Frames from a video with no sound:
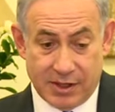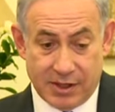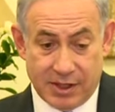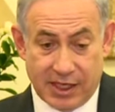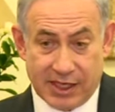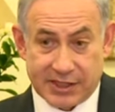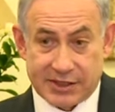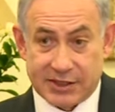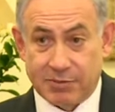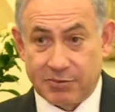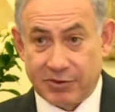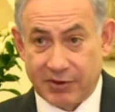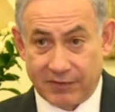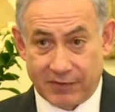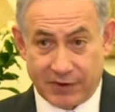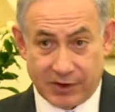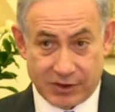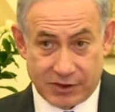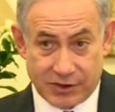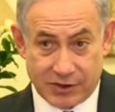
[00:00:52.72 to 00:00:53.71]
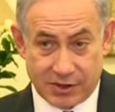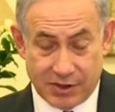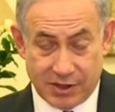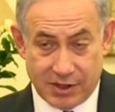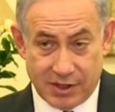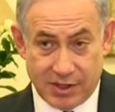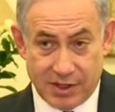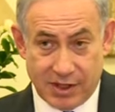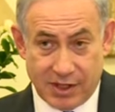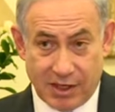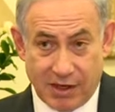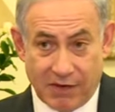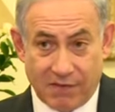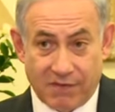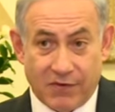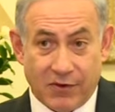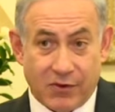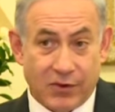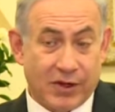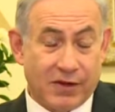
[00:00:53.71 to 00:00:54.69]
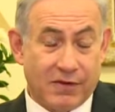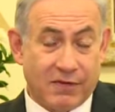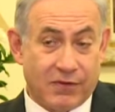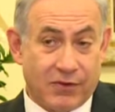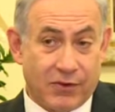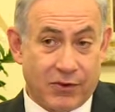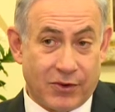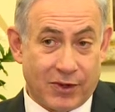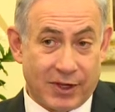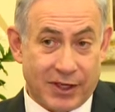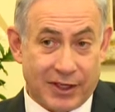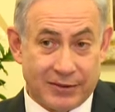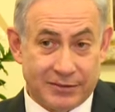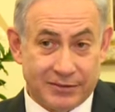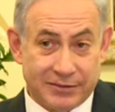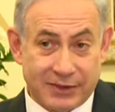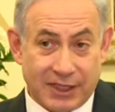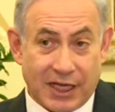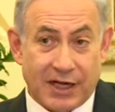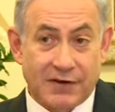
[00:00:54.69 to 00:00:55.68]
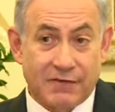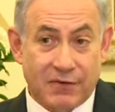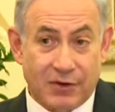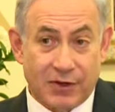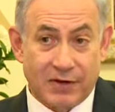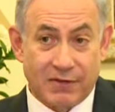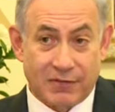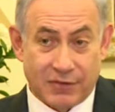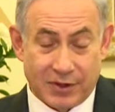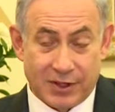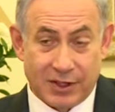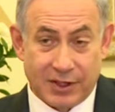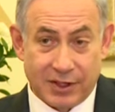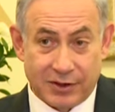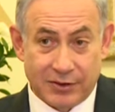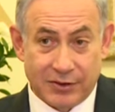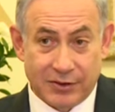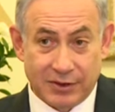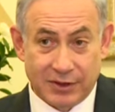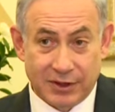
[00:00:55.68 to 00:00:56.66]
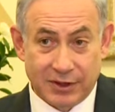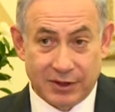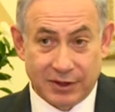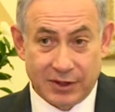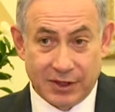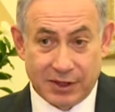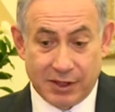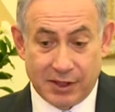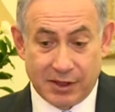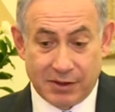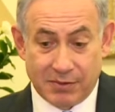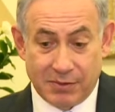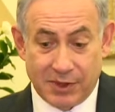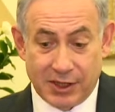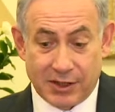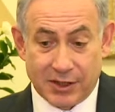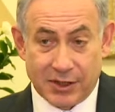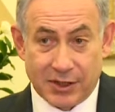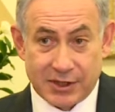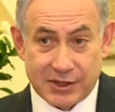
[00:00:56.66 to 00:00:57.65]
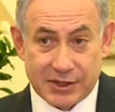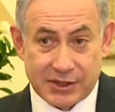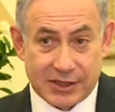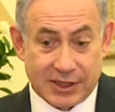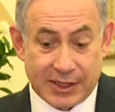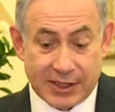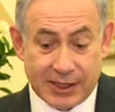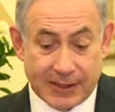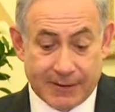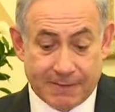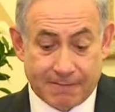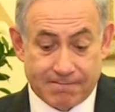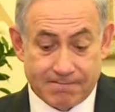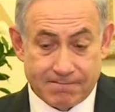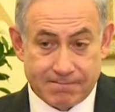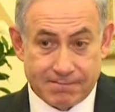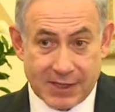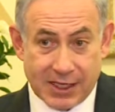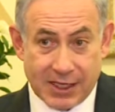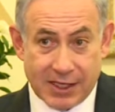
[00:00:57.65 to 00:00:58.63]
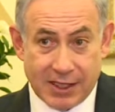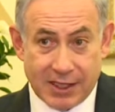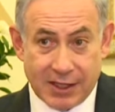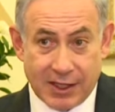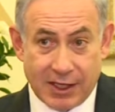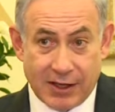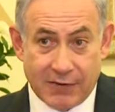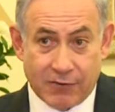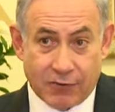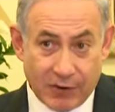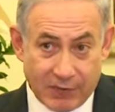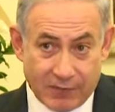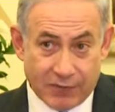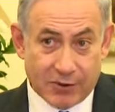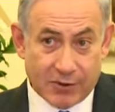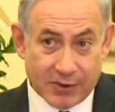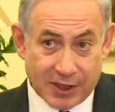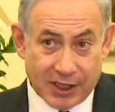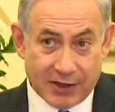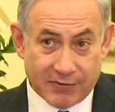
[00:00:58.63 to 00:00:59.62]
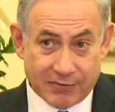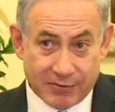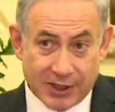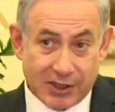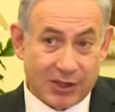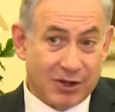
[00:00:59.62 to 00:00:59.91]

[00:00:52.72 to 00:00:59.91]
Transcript: has the privilege of voting for, uh, not voting for the Likud because uh, if we form the government,